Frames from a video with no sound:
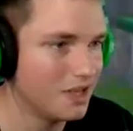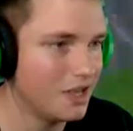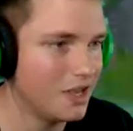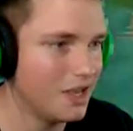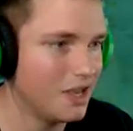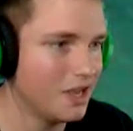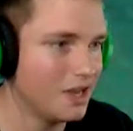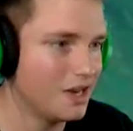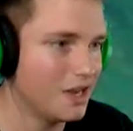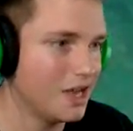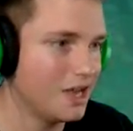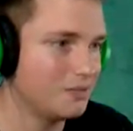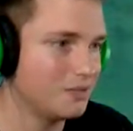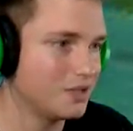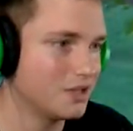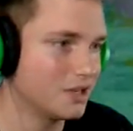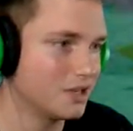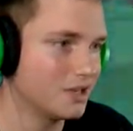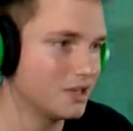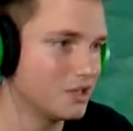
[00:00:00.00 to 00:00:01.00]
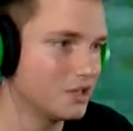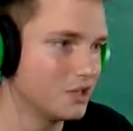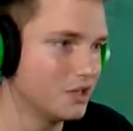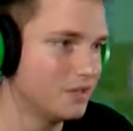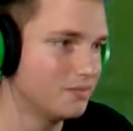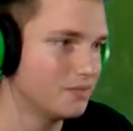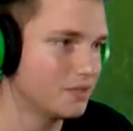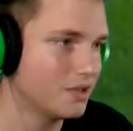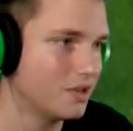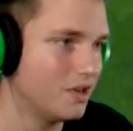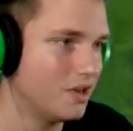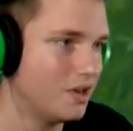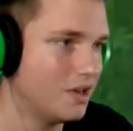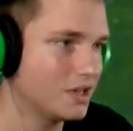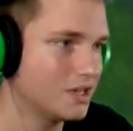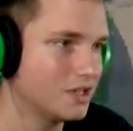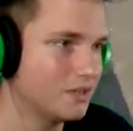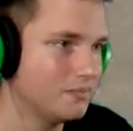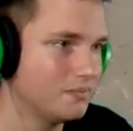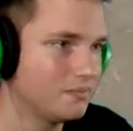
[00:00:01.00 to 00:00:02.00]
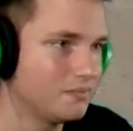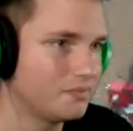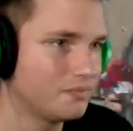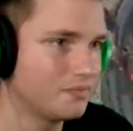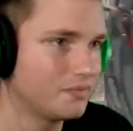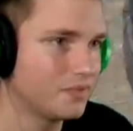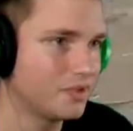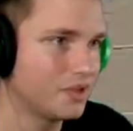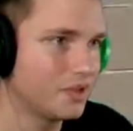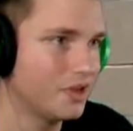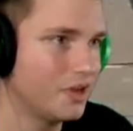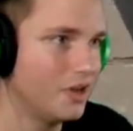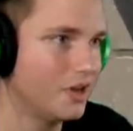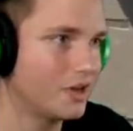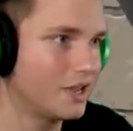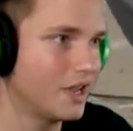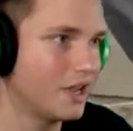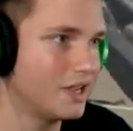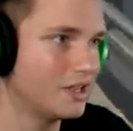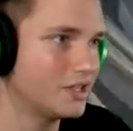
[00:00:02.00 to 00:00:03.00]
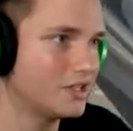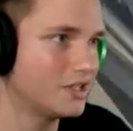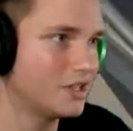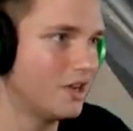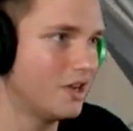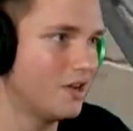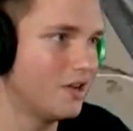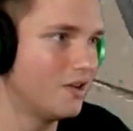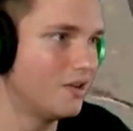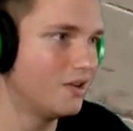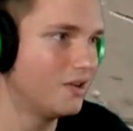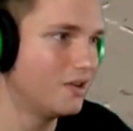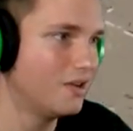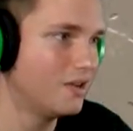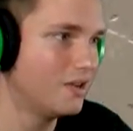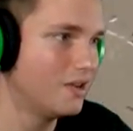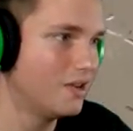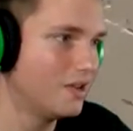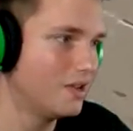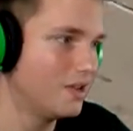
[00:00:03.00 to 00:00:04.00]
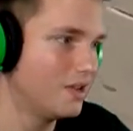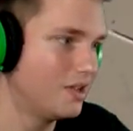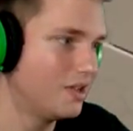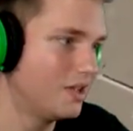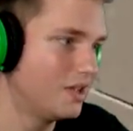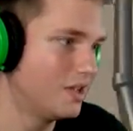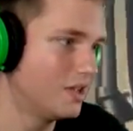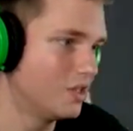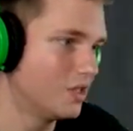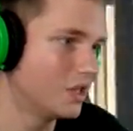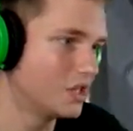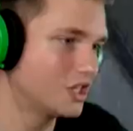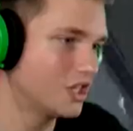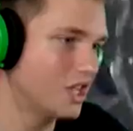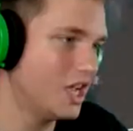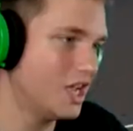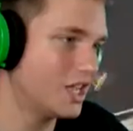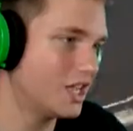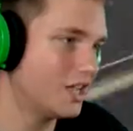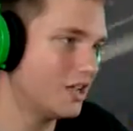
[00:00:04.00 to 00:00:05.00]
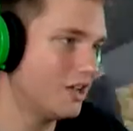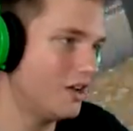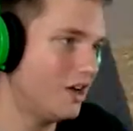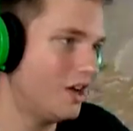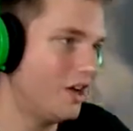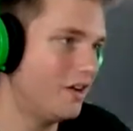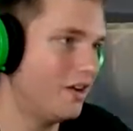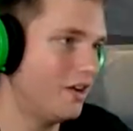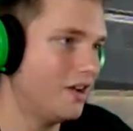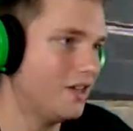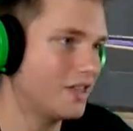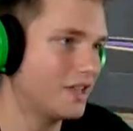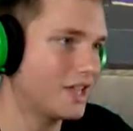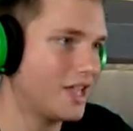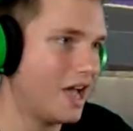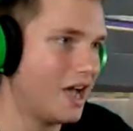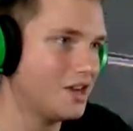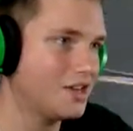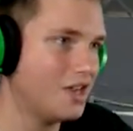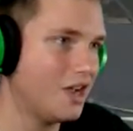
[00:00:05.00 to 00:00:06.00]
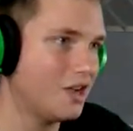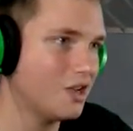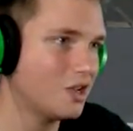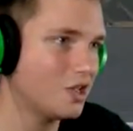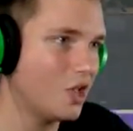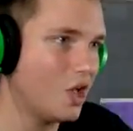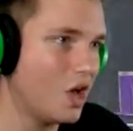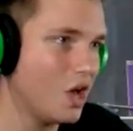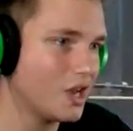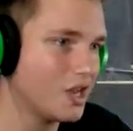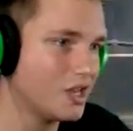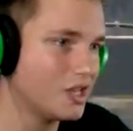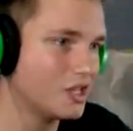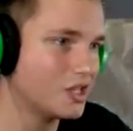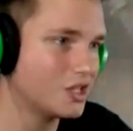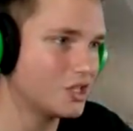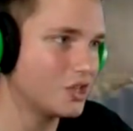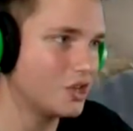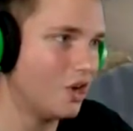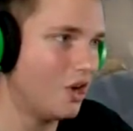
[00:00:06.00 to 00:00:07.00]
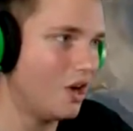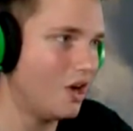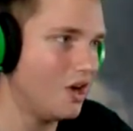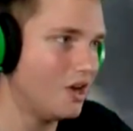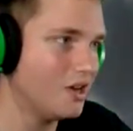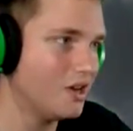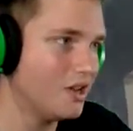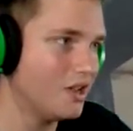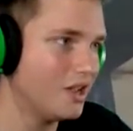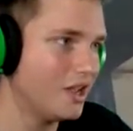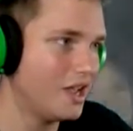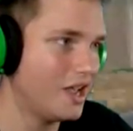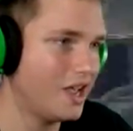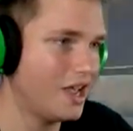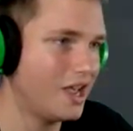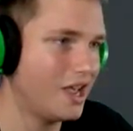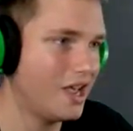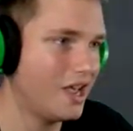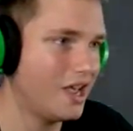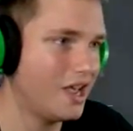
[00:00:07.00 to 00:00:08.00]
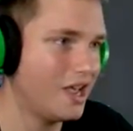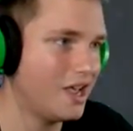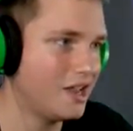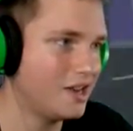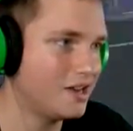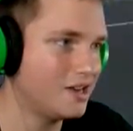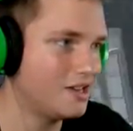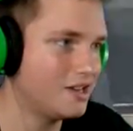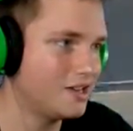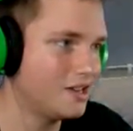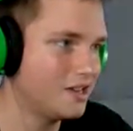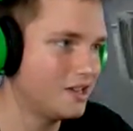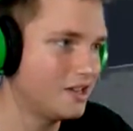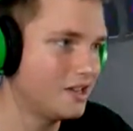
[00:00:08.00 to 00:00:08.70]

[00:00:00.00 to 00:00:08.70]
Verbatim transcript: And I'm stuck in a tree. Awesome. Okay, so... Looks like uh, the countdown clock is gone, and